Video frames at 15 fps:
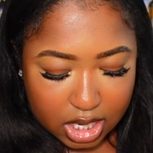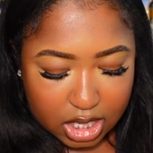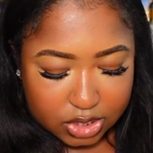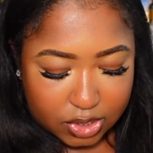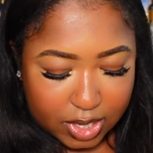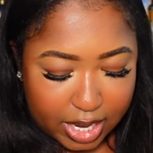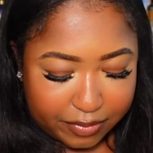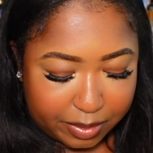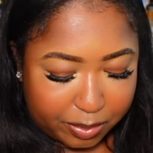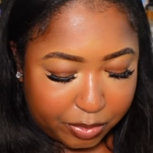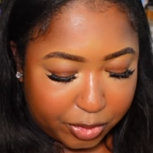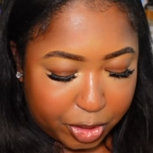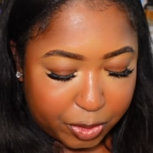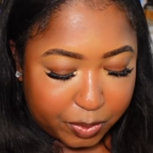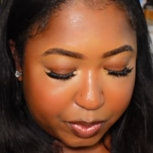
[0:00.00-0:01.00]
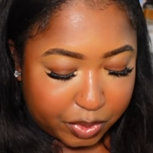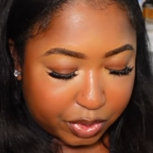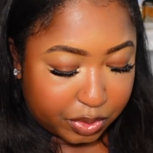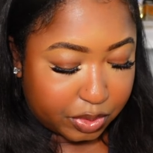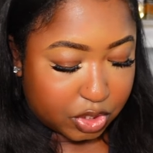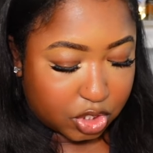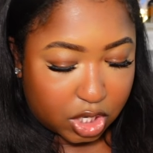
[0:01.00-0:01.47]
So I have a
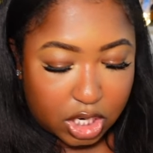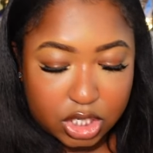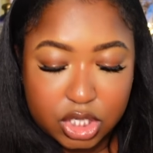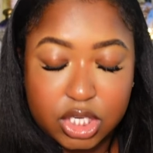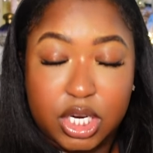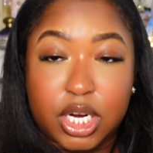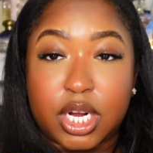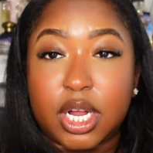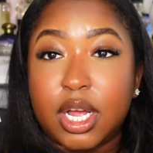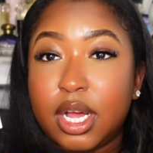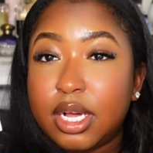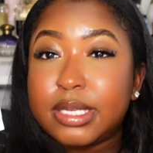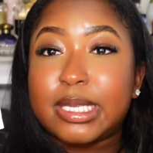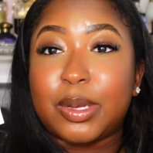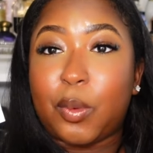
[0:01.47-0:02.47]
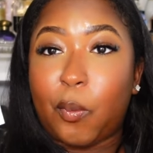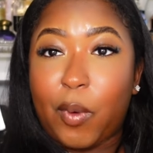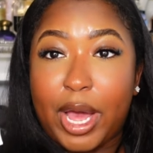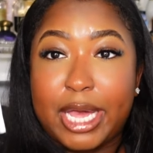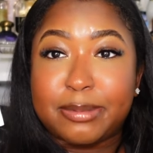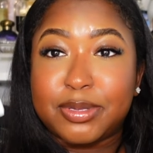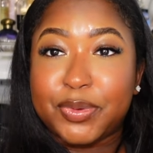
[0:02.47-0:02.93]
portable charger, some
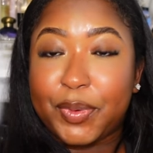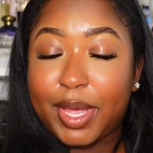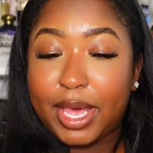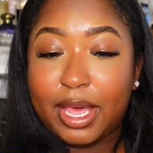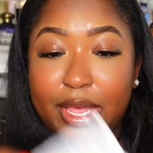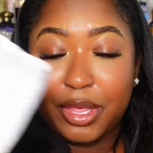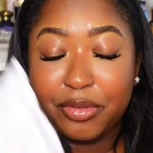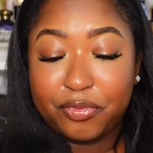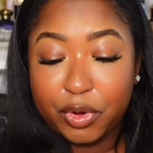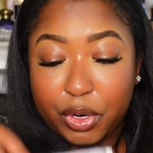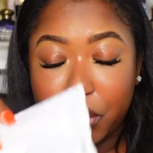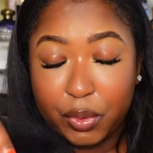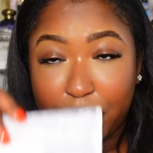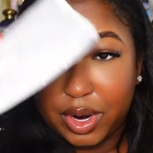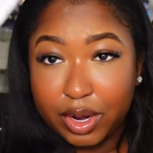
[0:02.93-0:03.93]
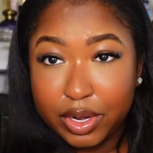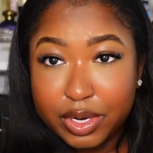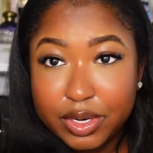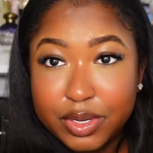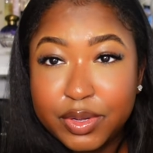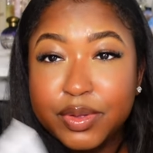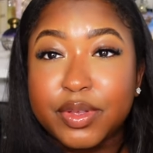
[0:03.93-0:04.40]
wipes, okay, for the
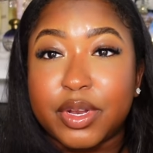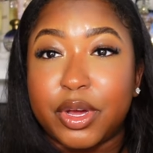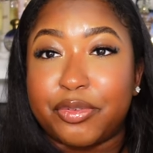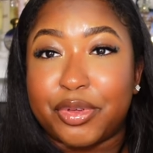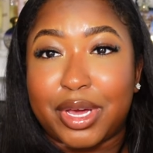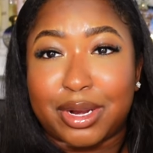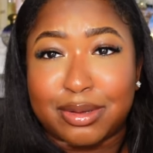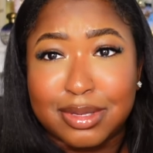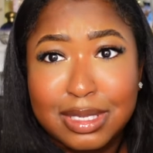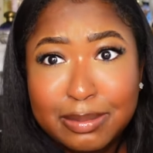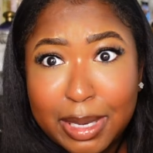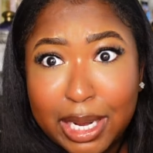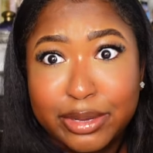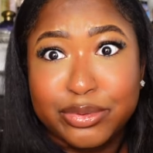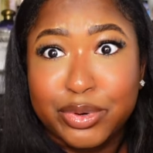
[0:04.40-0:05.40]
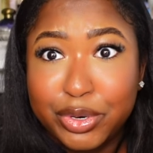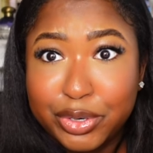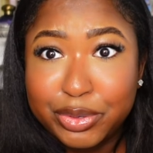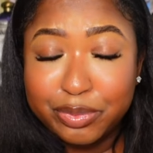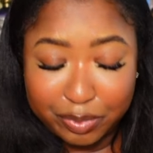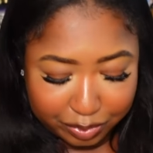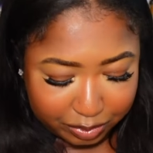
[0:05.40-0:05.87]
girl. You know, if you gotta go to the
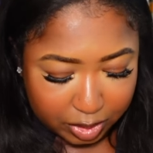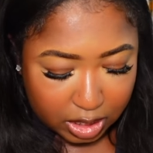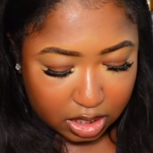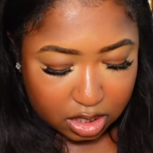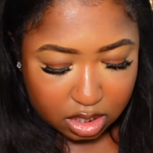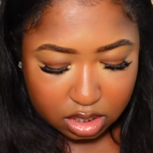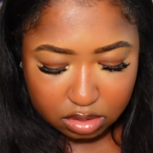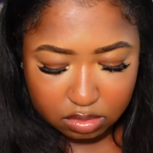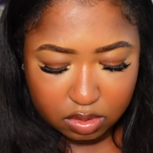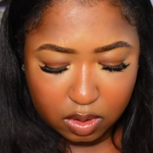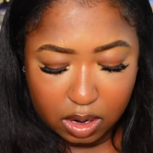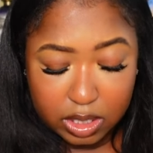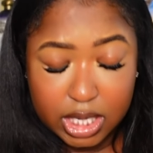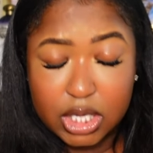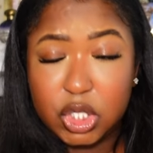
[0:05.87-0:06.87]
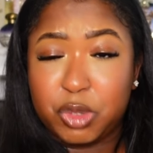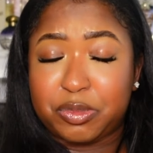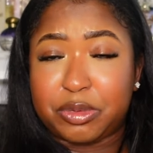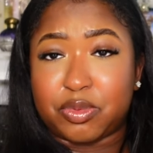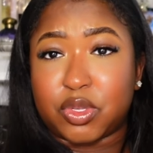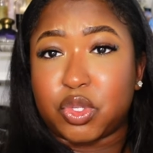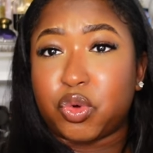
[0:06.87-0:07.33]
bathroom. You know, I don't like using
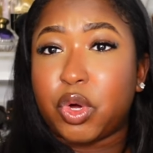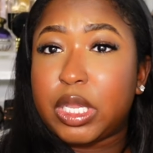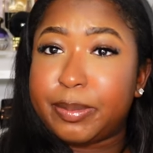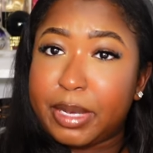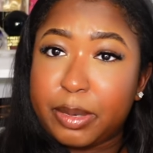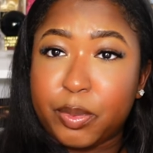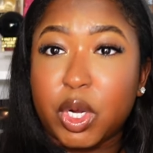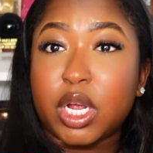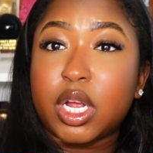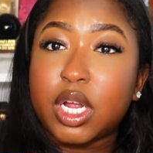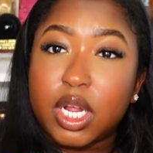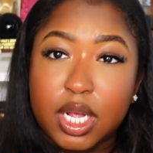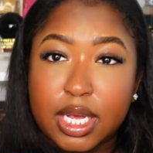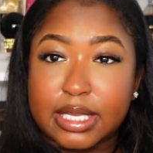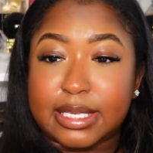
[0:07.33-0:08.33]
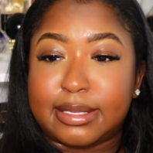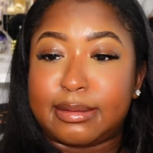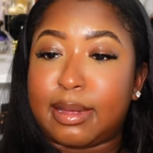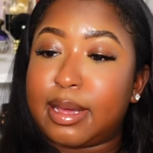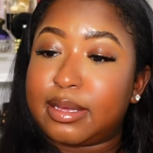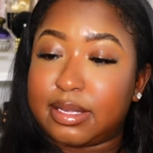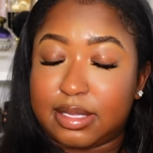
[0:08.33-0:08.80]
people's toilet paper because it's
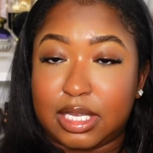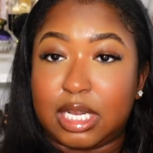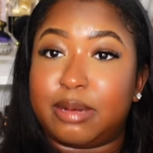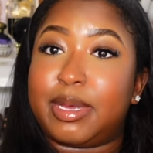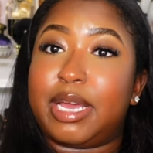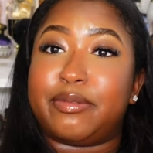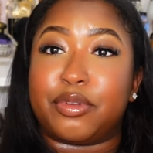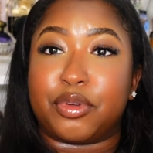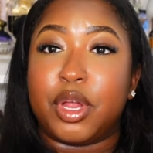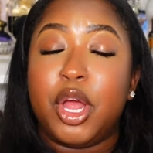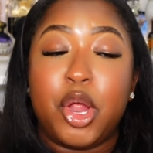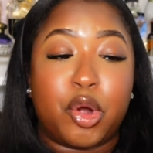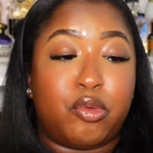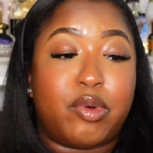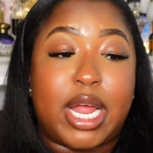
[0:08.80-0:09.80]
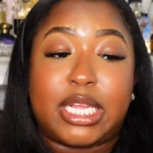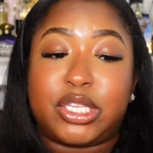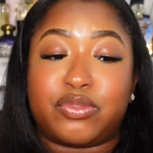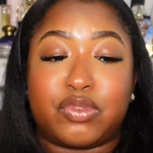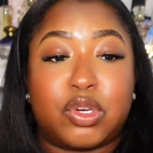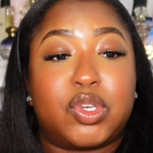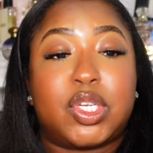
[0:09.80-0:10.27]
nasty. They be having
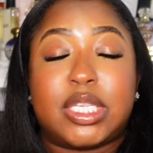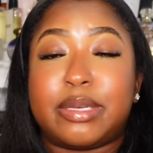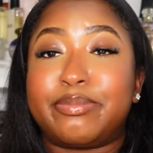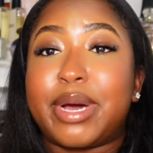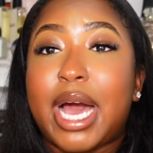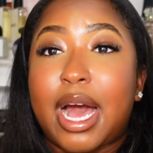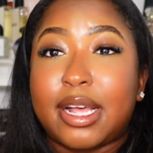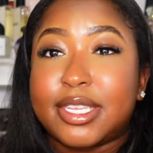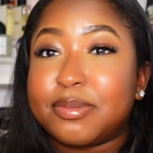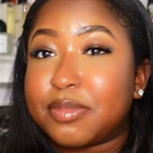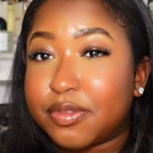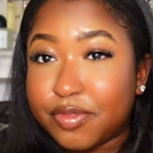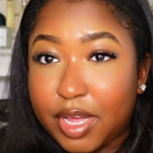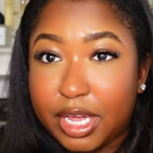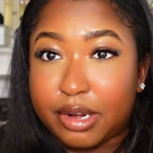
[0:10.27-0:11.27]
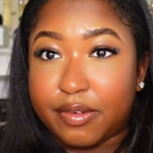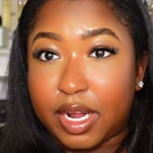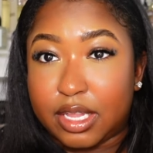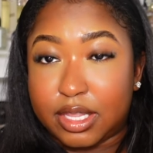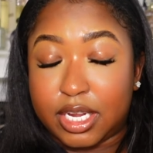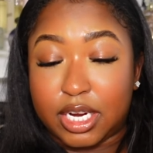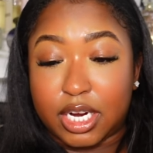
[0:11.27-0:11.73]
rats, roaches, and possums flying
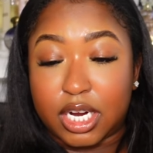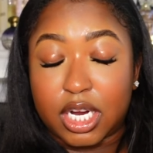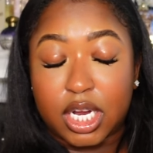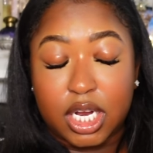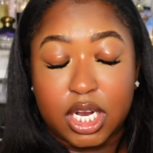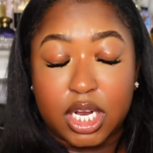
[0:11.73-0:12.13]
around there.